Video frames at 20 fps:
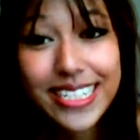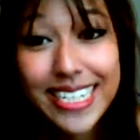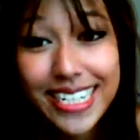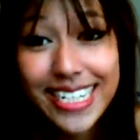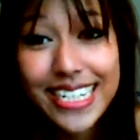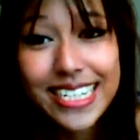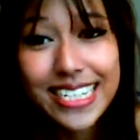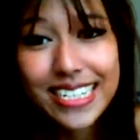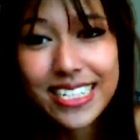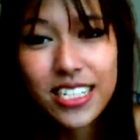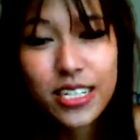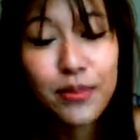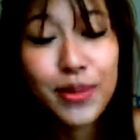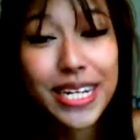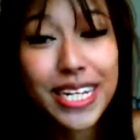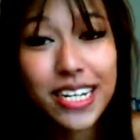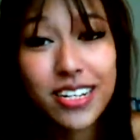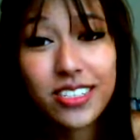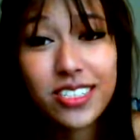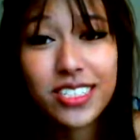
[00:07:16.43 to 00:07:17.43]
seeing
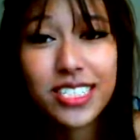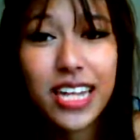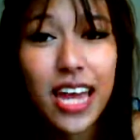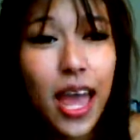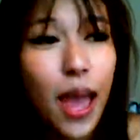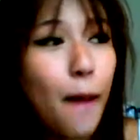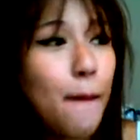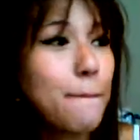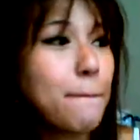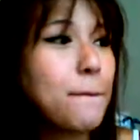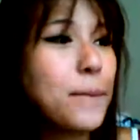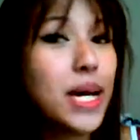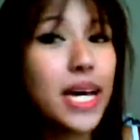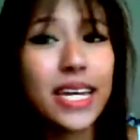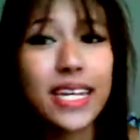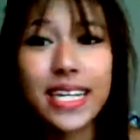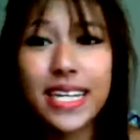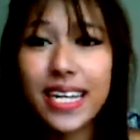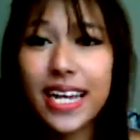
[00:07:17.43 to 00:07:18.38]
somebody else. But